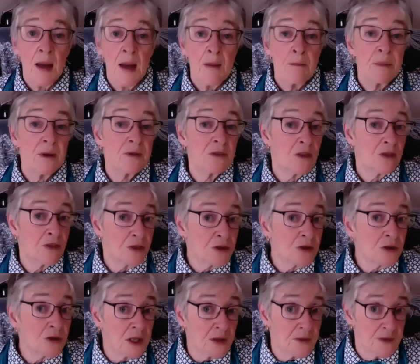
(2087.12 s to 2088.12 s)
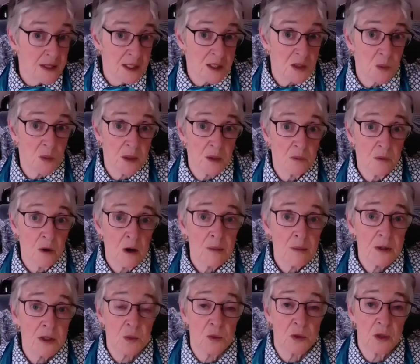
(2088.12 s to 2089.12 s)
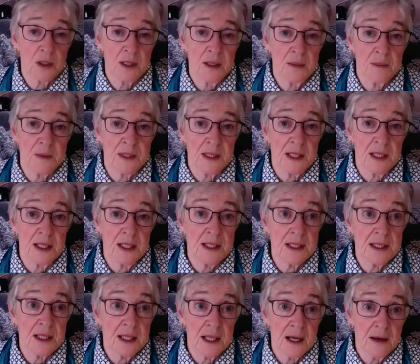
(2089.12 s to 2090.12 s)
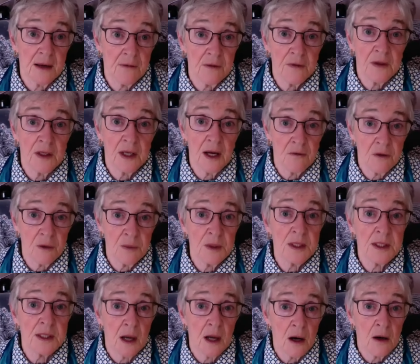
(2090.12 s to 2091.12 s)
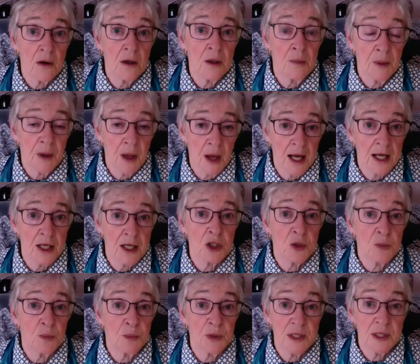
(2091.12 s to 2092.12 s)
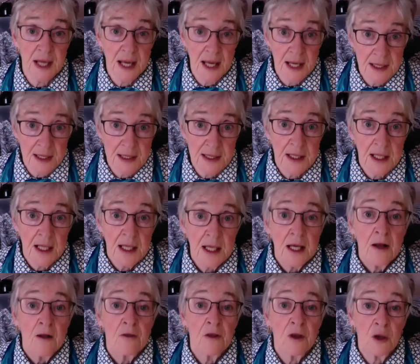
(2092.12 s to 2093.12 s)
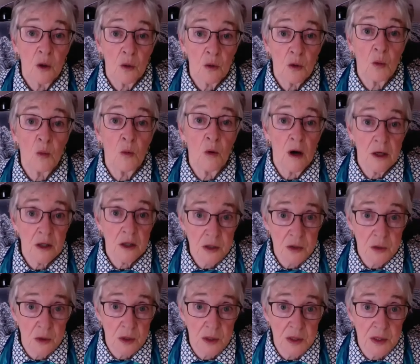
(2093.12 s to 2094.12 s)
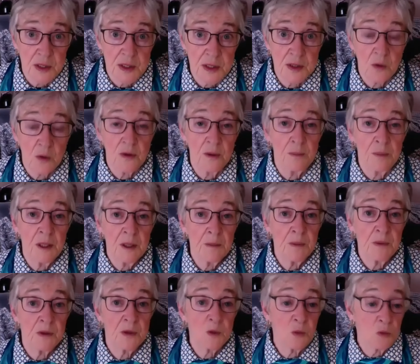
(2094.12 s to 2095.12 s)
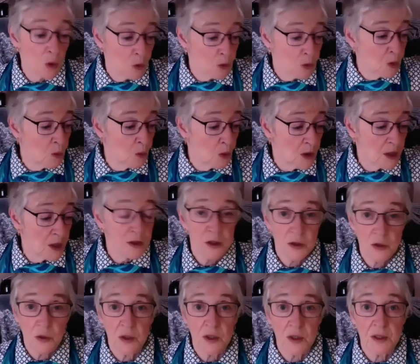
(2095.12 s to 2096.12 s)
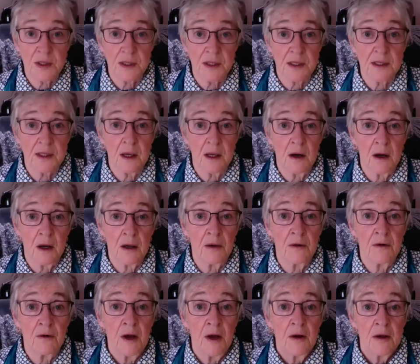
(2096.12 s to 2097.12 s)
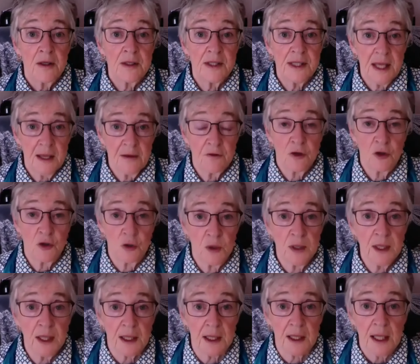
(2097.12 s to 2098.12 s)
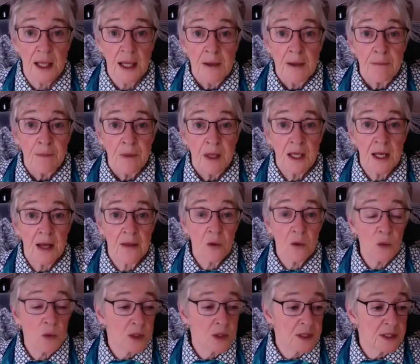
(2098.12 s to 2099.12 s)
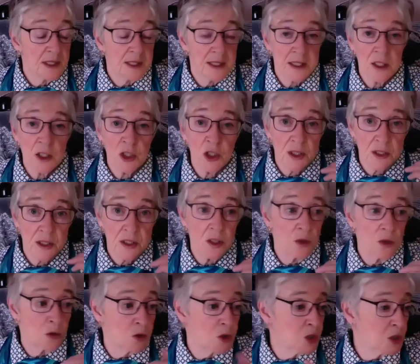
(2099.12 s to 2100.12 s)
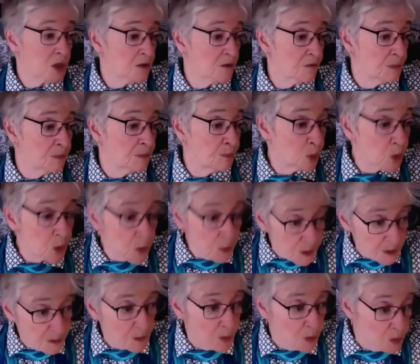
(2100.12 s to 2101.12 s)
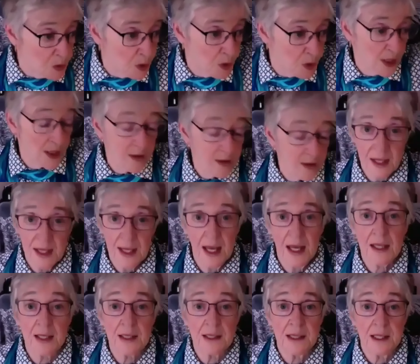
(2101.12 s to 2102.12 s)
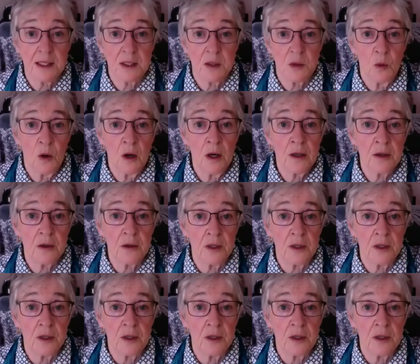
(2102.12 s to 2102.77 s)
But the third, and this is where Robert's work comes in, is that gov- governments are obliged to protect the local water sources so the people's local water sources are safe to drink. In other words, it isn't just the notion of poor people who don't have any access to water.